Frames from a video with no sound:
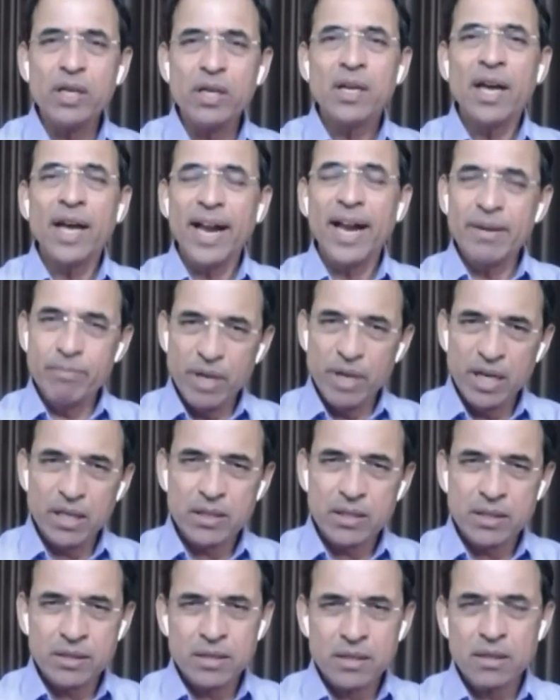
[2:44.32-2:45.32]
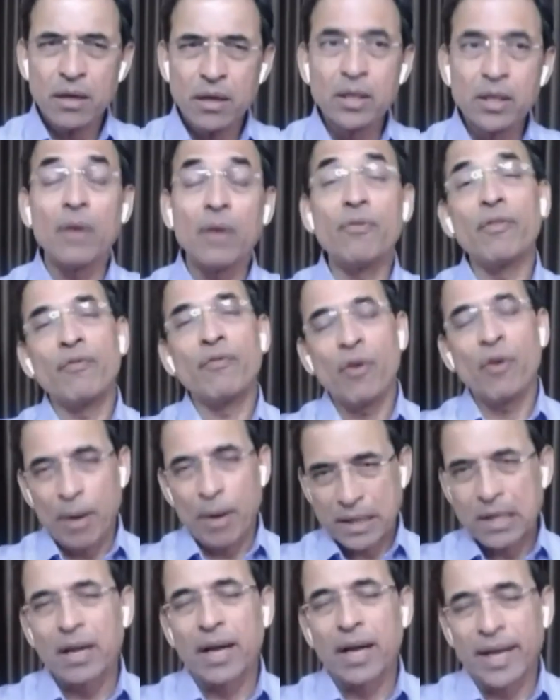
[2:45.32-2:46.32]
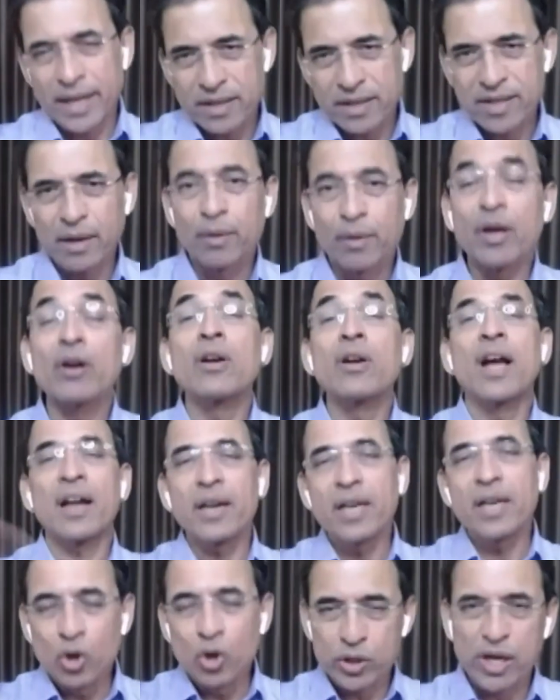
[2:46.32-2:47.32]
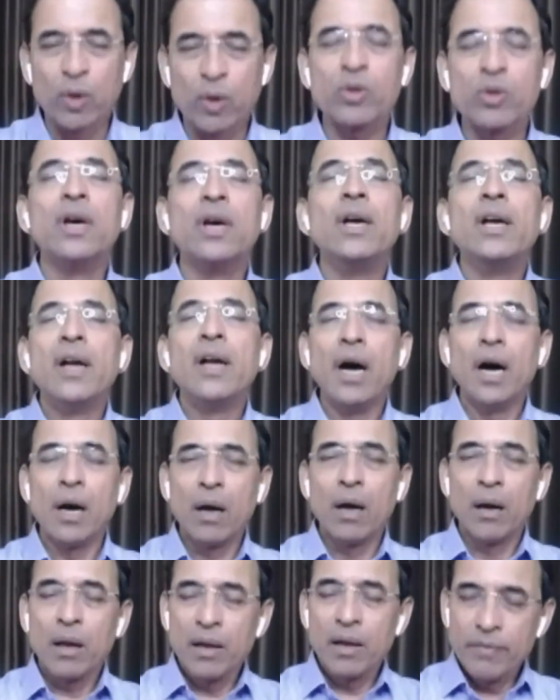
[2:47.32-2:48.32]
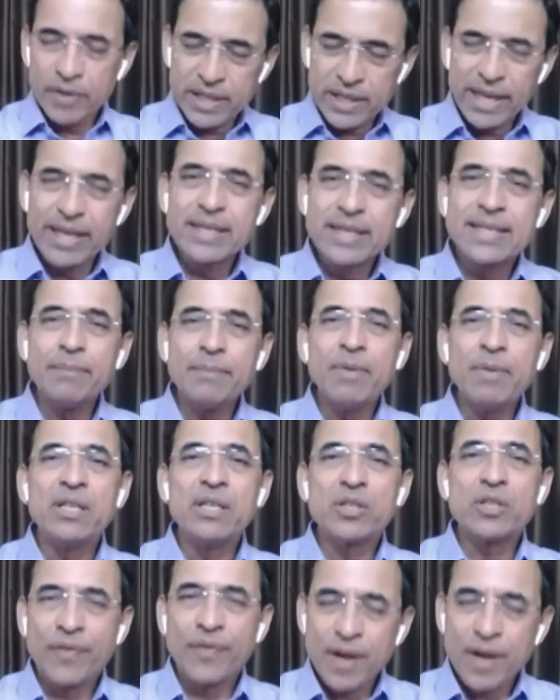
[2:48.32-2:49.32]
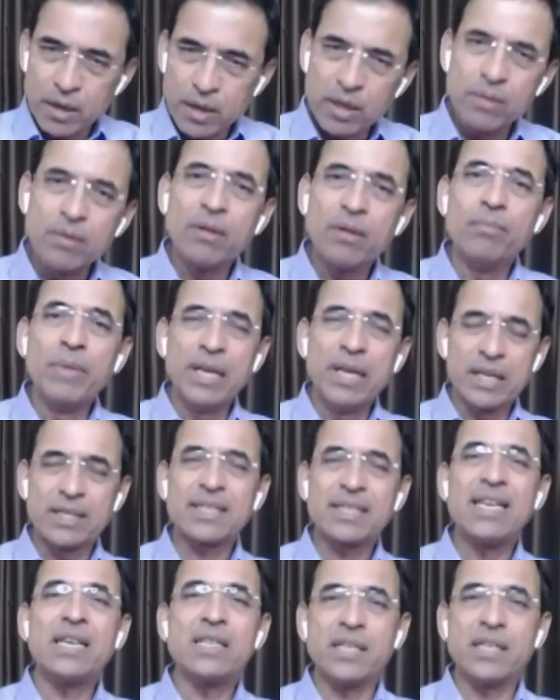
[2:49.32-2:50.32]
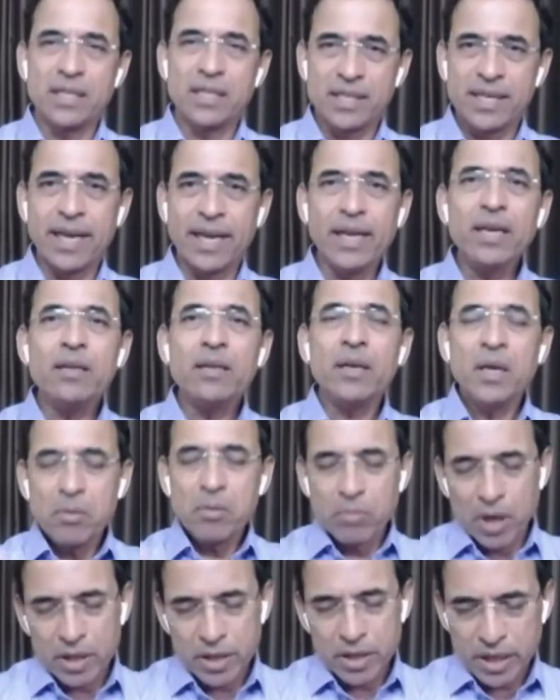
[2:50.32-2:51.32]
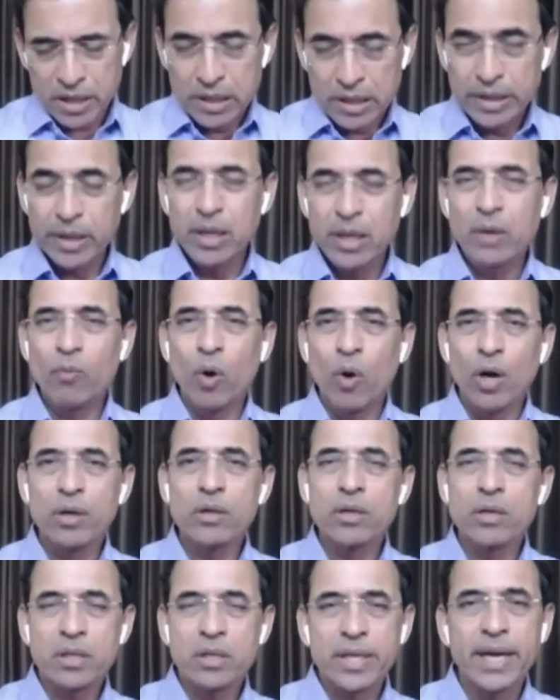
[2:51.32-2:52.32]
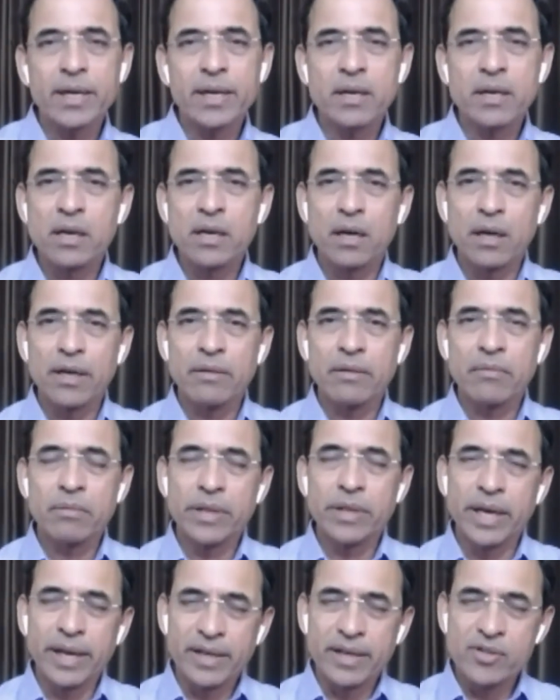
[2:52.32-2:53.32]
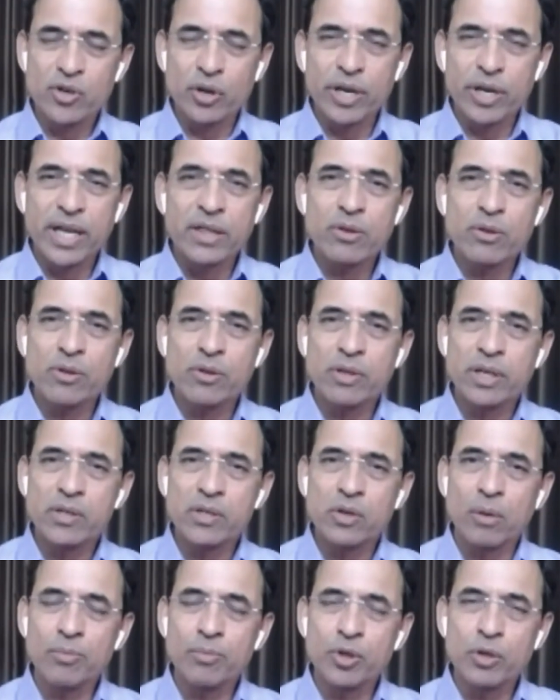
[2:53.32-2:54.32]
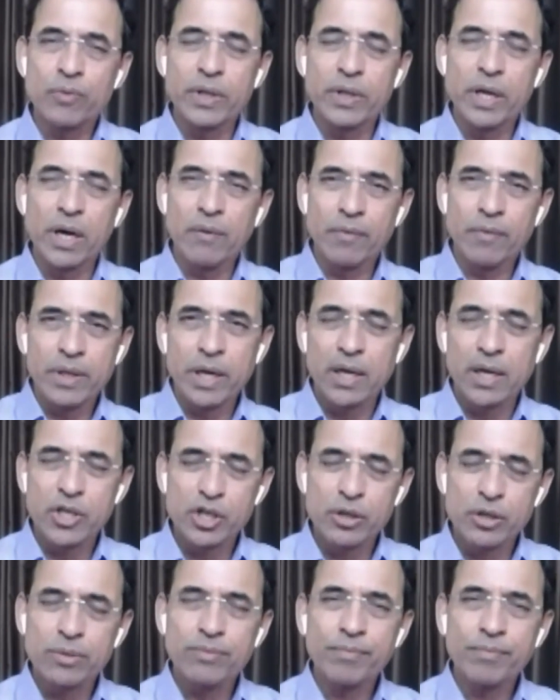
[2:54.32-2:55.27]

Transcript: and for Buttler, I guess Curran goes out. Everything else same. Instead of Curran, Miller stays in the side. But they clearly want that extra depth option with Archer.